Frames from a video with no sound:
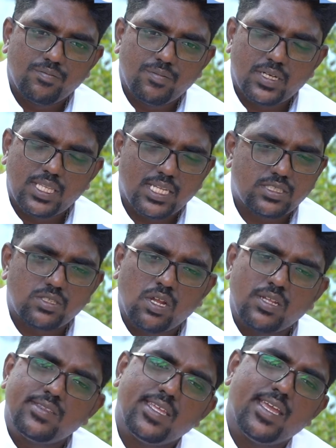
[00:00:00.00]
But that's
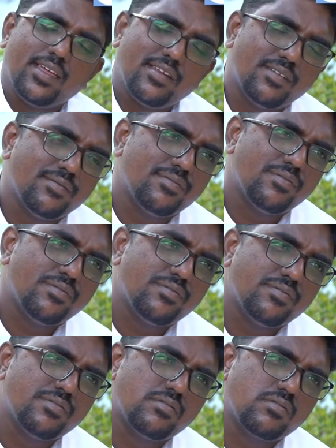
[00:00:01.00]
not there.
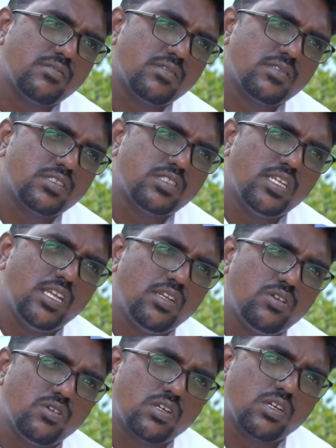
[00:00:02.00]
She
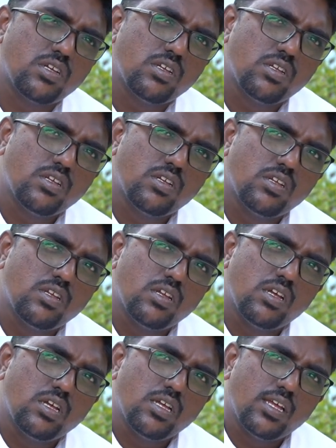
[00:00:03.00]
took
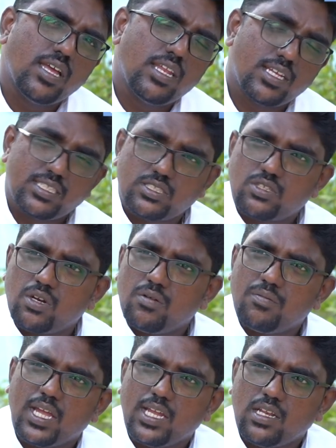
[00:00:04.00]
an extra
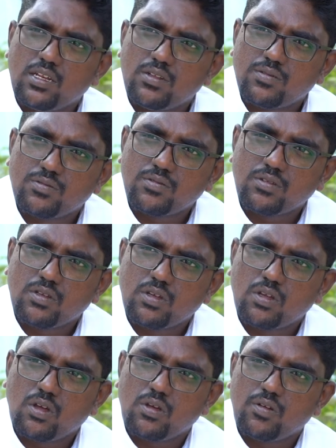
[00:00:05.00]
mile
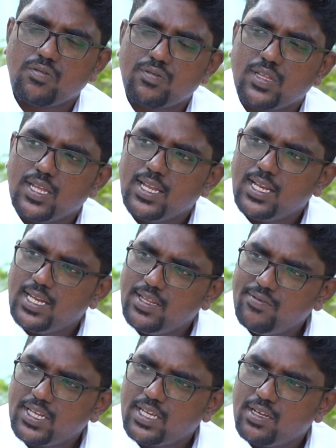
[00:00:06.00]
of
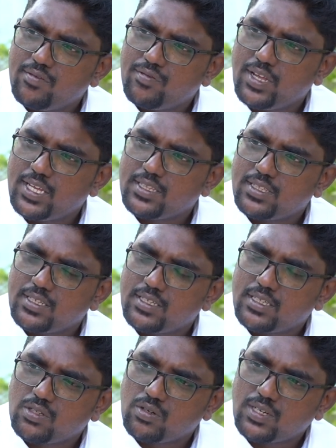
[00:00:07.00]
living her faith
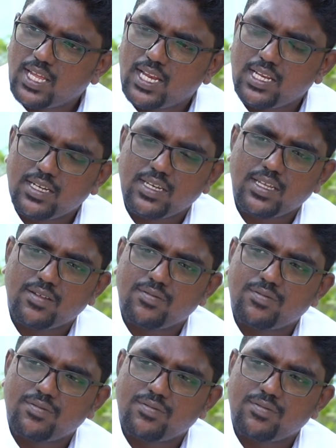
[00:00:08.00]
in totality,